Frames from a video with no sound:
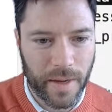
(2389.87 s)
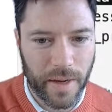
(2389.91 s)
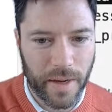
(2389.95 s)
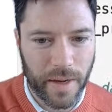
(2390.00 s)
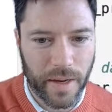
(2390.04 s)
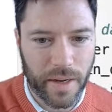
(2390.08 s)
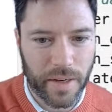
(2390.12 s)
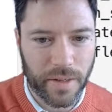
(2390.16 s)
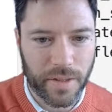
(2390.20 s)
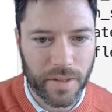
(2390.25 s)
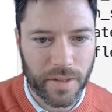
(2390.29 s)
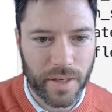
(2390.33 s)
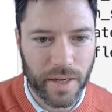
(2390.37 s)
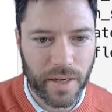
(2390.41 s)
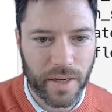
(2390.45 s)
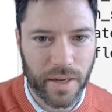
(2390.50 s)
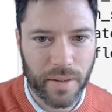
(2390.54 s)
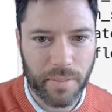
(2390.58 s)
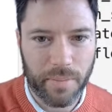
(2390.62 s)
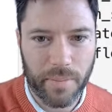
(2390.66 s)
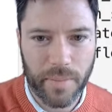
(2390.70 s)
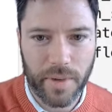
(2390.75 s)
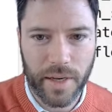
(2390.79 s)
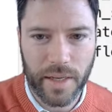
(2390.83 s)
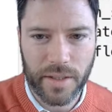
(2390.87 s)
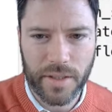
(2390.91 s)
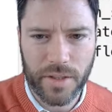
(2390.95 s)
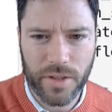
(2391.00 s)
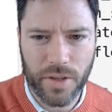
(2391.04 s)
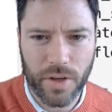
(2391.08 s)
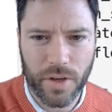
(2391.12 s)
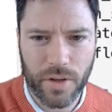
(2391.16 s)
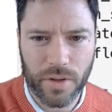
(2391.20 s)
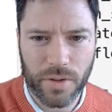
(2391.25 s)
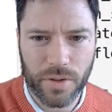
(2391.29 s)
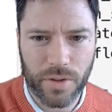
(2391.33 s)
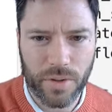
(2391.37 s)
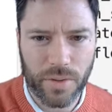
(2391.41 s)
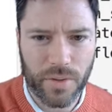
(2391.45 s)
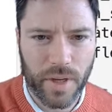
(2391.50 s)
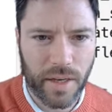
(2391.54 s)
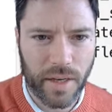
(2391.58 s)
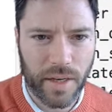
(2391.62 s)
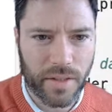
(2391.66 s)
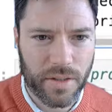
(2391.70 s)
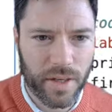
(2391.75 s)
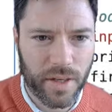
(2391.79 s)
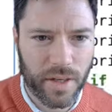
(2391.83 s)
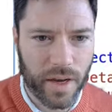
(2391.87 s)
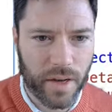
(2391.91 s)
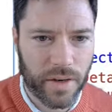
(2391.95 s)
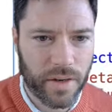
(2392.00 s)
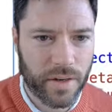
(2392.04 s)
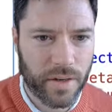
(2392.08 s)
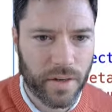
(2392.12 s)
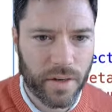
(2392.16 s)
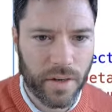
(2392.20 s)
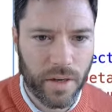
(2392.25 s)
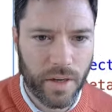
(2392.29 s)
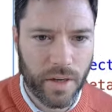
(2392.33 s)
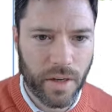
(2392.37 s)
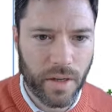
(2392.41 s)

and let's talk through that together.